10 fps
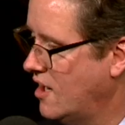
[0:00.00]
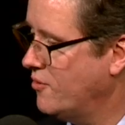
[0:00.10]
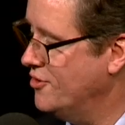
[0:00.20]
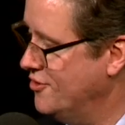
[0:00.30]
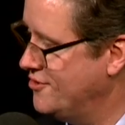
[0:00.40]

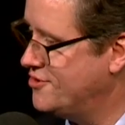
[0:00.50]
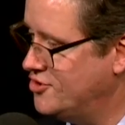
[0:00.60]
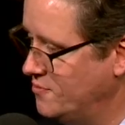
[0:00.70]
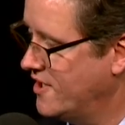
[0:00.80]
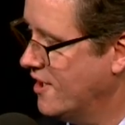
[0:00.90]
How on earth
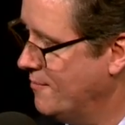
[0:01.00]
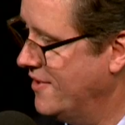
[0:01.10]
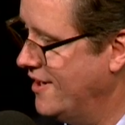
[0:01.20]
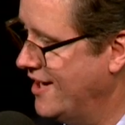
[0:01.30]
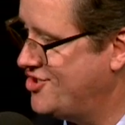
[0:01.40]
did you
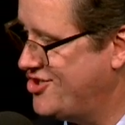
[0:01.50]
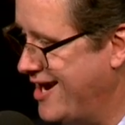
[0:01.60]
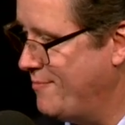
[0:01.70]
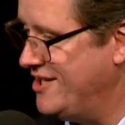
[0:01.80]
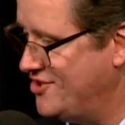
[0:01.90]
become a
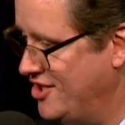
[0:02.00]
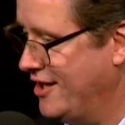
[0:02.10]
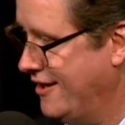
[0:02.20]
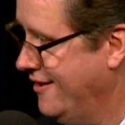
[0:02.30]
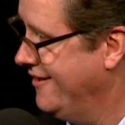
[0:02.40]
Sharpie chick?